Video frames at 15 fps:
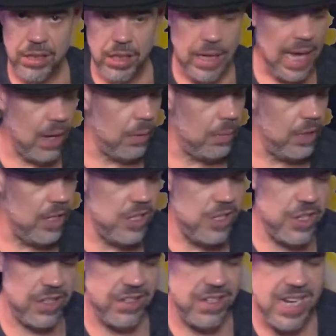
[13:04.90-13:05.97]
Look how
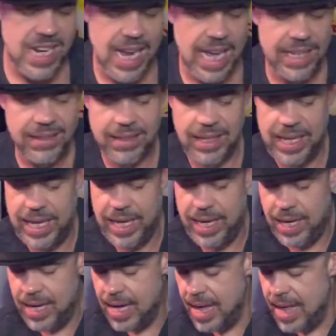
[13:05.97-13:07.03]
just nicely
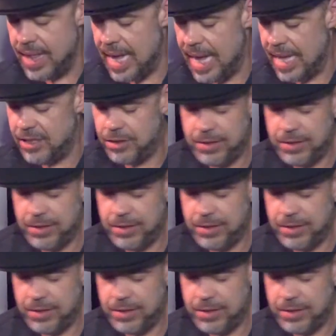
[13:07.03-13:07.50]
that